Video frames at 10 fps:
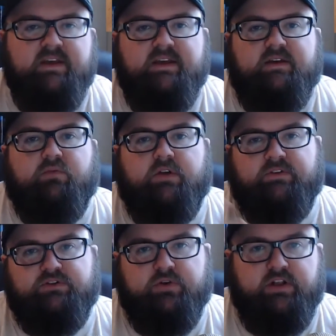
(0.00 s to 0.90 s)
Would have
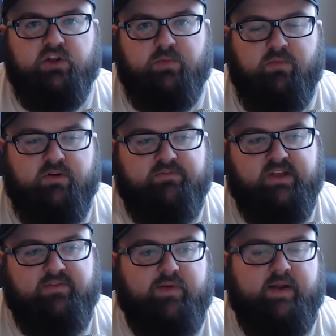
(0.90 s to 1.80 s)
enjoyed a little bit more
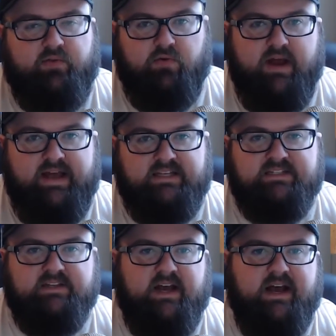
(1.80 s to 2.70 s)
flavor out of the
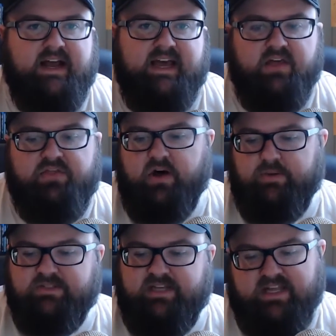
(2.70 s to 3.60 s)
rice. I kind of thought I
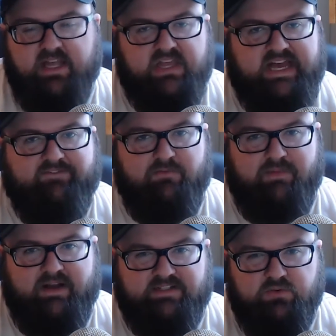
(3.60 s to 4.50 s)
was going to get that from
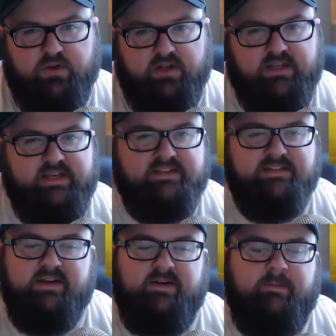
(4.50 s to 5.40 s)
my soy glaze
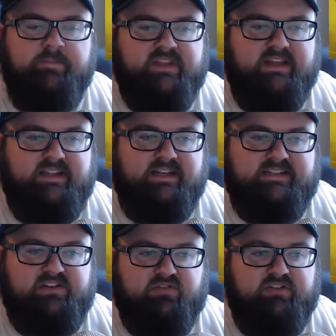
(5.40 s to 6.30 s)
and didn't
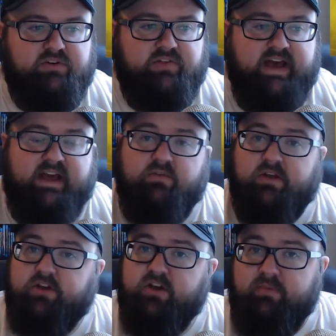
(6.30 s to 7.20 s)
necessarily do that.
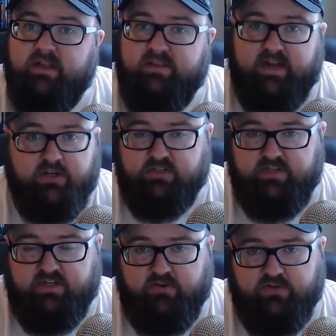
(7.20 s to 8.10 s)
Could have been that I cooked it
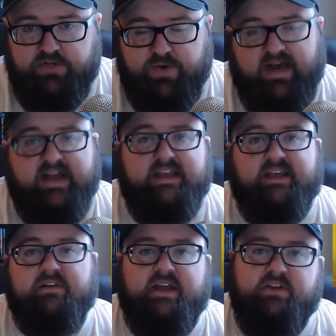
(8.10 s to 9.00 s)
a little too high
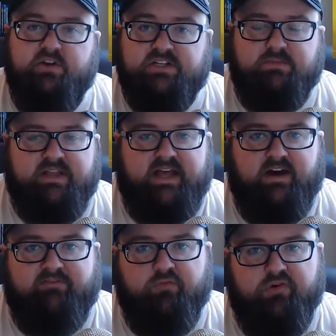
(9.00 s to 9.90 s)
and cooked some of that
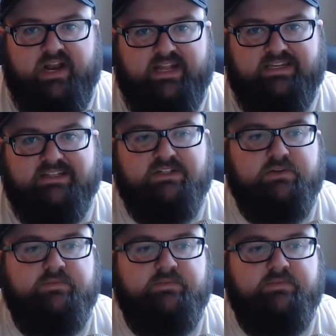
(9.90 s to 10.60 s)
off more than I needed to.